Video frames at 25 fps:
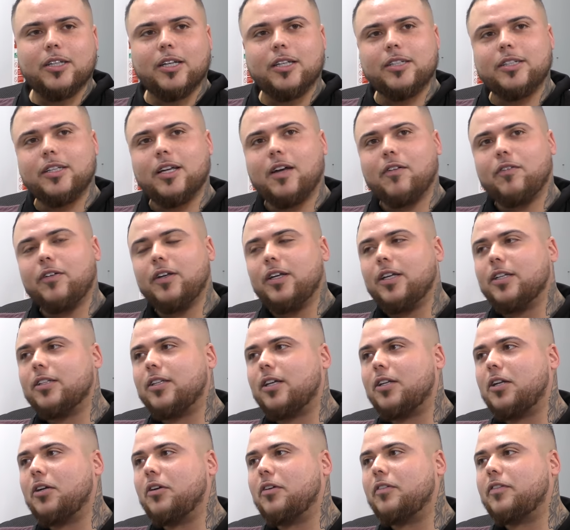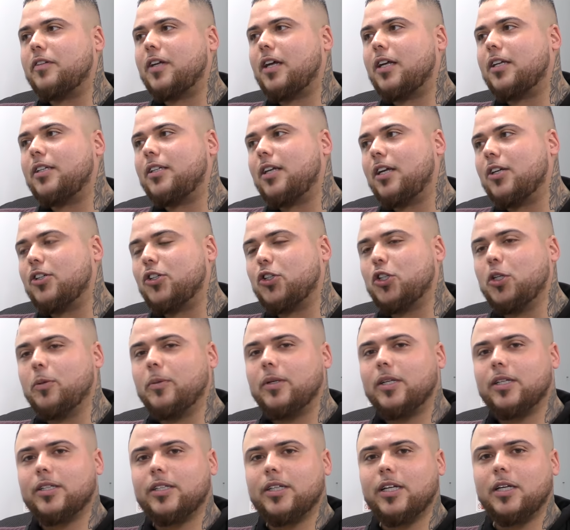I think it, I don't know if that sounds
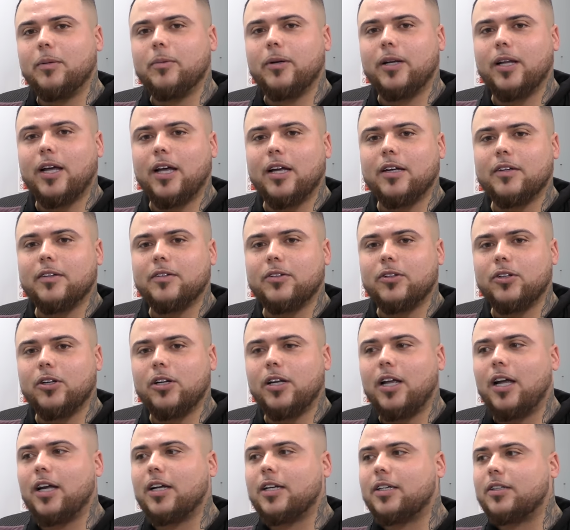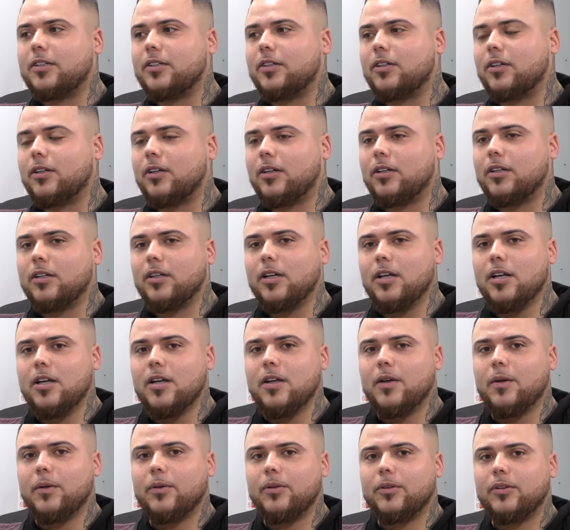stupid to say, but like you know, like
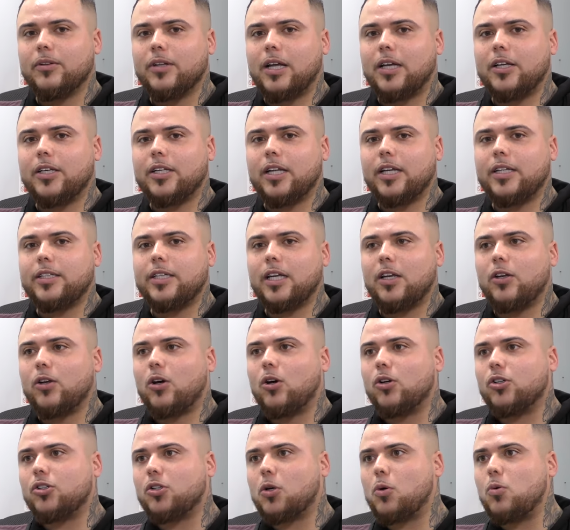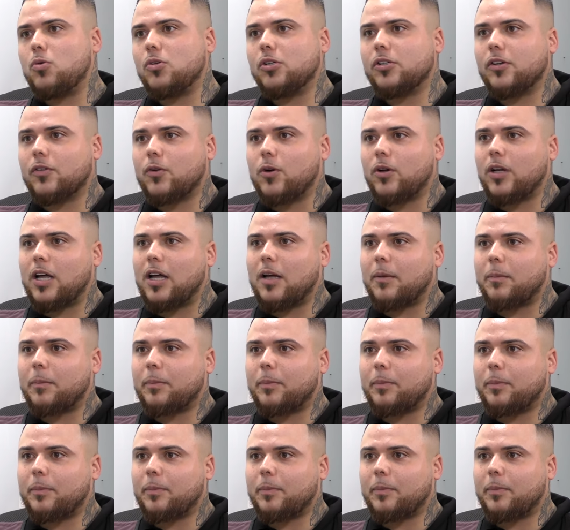like they say, our soldiers have got like
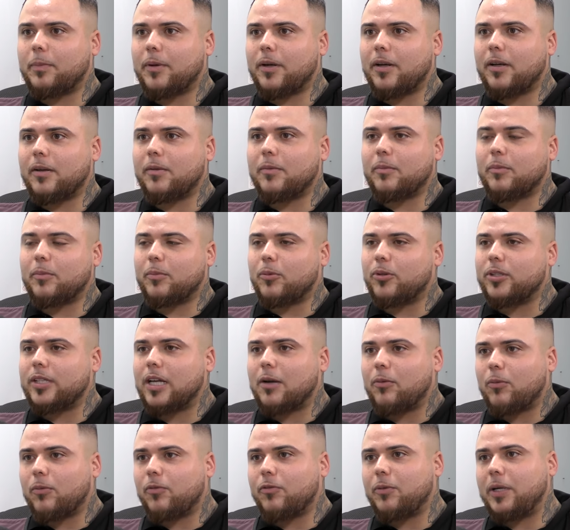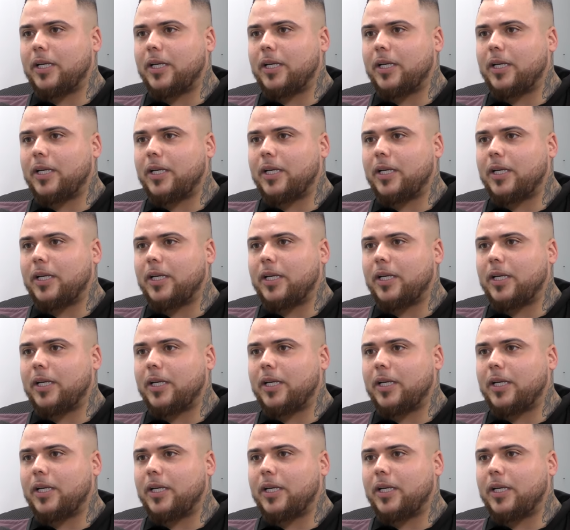um, what's that?